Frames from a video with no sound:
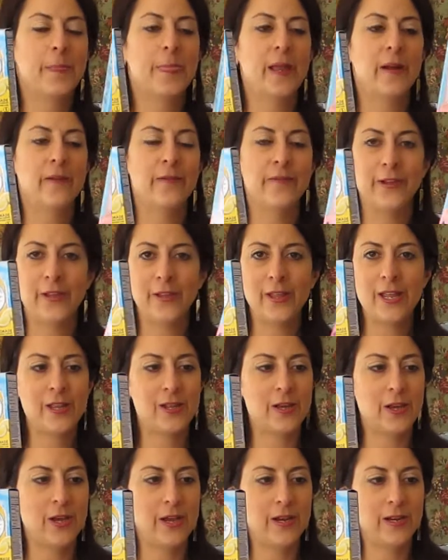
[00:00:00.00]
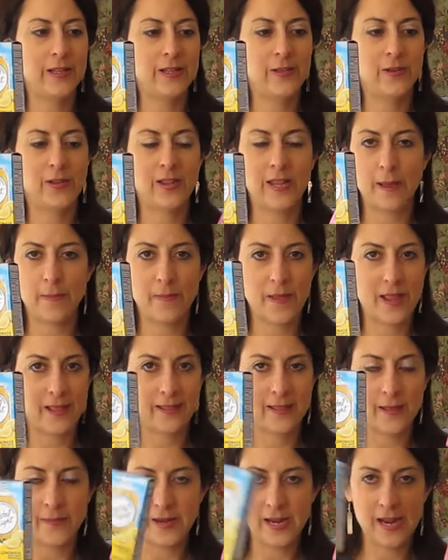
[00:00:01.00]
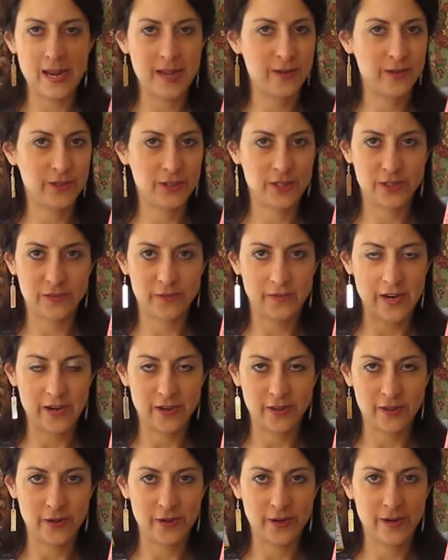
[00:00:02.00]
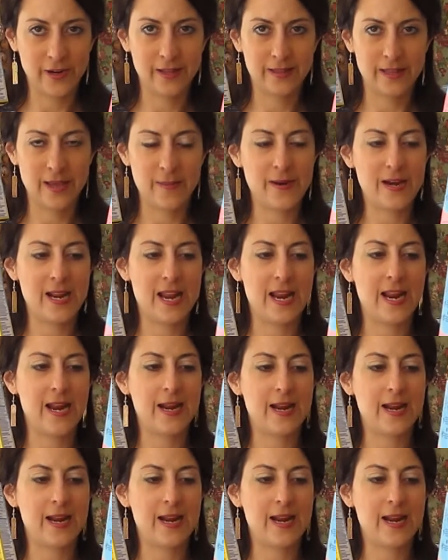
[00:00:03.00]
They're really good. You can get pink lemonade or just regular lemonade,